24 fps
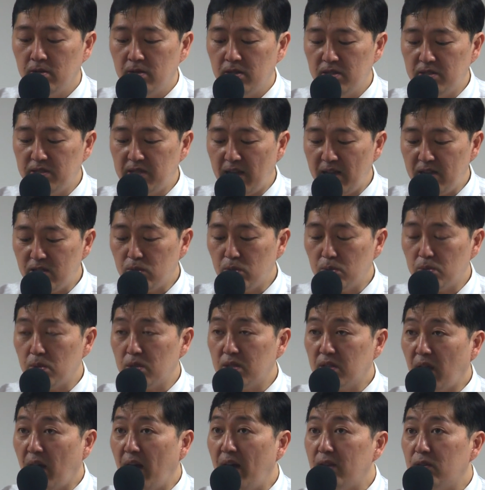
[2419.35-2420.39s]
His answers were
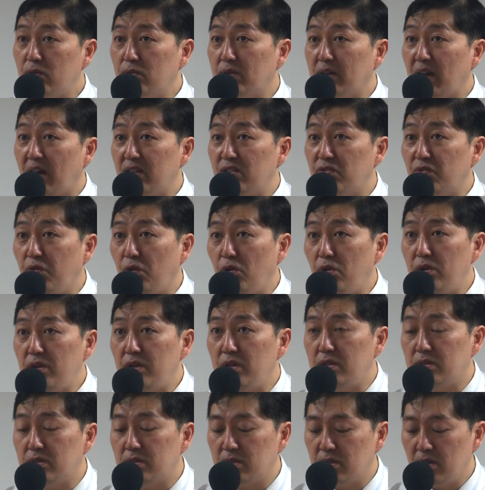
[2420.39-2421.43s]
tied to God's
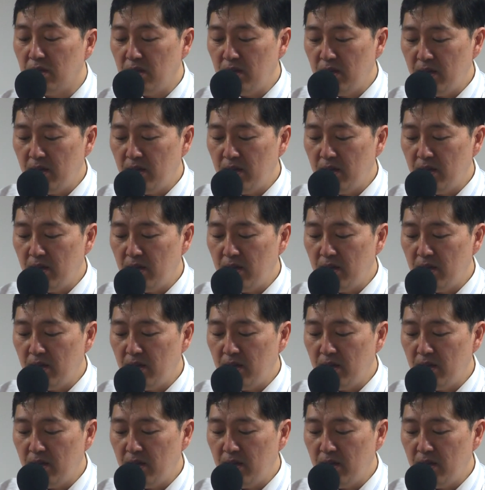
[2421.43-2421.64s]
voice.